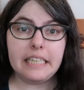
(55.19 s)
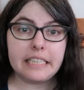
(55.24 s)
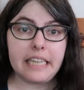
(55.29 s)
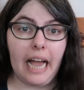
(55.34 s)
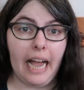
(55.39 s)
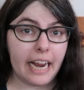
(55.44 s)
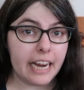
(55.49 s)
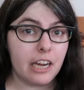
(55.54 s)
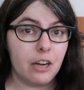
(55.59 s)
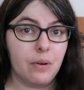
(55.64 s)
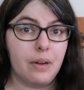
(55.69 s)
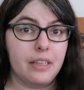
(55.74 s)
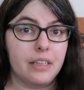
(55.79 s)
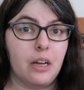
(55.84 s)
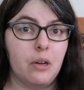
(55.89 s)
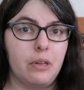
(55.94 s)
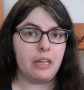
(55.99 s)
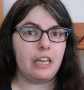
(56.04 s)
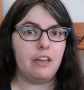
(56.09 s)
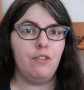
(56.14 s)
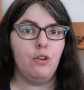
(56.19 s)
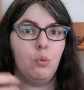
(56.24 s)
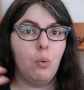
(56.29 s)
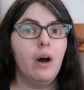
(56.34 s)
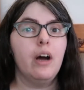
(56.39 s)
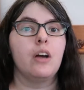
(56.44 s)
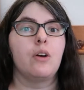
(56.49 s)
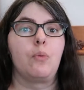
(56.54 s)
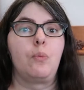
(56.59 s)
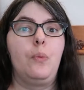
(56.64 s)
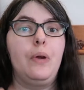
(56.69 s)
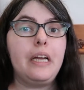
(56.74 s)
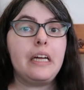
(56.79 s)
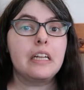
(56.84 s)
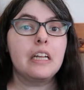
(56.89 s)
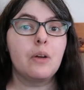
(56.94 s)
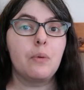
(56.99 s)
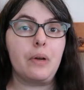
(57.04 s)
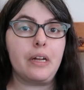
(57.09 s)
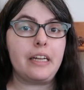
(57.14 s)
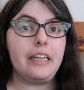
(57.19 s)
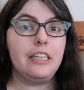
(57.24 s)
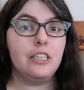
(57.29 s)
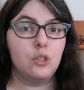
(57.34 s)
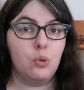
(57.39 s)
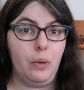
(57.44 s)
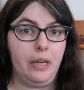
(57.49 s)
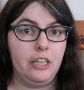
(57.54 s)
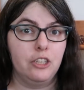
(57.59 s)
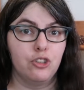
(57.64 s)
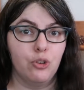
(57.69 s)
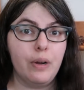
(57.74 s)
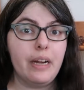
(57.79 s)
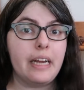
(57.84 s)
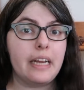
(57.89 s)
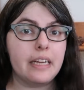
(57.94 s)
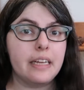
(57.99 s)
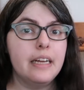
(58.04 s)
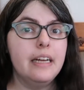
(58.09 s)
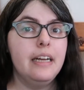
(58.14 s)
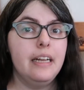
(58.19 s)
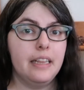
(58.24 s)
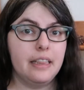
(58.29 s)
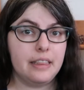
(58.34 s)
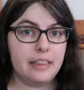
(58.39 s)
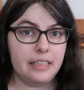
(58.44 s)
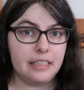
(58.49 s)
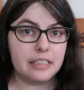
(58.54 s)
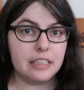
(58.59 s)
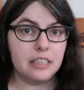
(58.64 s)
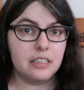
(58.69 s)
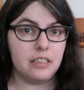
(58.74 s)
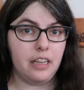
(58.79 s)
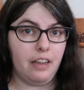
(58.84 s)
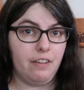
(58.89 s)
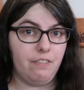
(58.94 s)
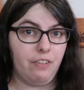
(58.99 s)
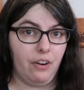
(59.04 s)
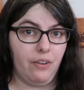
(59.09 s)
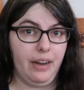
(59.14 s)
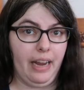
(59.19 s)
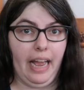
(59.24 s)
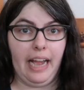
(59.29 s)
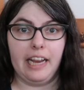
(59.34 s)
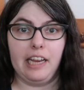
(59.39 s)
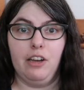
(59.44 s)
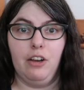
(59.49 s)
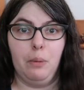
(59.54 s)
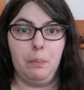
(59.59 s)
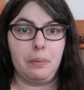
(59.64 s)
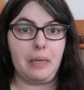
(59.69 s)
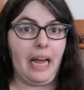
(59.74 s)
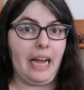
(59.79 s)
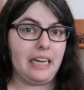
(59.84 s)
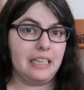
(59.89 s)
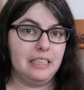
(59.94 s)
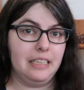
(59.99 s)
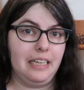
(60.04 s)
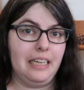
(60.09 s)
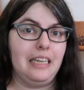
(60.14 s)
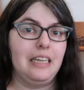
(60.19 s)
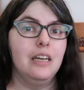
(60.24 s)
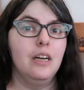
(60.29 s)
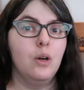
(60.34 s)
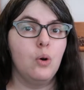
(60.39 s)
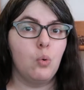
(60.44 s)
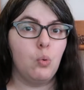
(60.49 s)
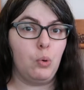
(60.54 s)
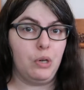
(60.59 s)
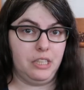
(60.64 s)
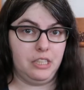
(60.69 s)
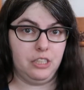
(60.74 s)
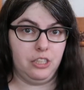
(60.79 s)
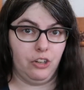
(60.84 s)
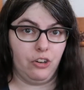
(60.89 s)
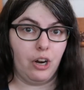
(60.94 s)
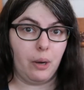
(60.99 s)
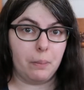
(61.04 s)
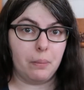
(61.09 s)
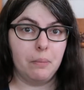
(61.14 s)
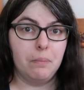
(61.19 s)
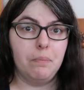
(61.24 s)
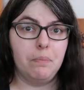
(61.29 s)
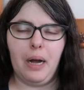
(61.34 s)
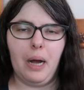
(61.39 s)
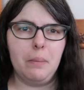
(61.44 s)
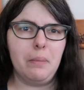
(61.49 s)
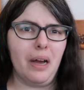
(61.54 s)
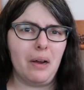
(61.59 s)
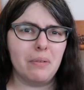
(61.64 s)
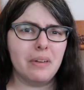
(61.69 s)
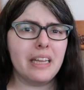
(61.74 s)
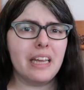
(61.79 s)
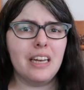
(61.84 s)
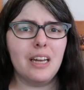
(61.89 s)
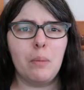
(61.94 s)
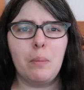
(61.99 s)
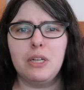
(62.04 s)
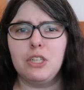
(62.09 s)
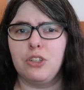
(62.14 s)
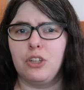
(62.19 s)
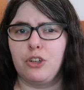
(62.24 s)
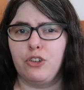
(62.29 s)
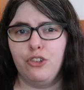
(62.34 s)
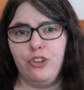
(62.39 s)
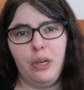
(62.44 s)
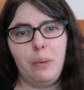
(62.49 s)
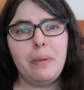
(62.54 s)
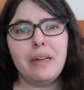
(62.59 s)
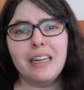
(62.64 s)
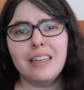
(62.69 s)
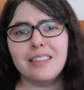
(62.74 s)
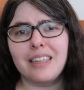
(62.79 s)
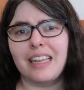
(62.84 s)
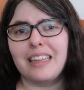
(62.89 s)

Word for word: It's accurate though, like if you want a really, really sweet drink, this is a very accurate black tea with syrup. I'm not really getting much of the creaminess.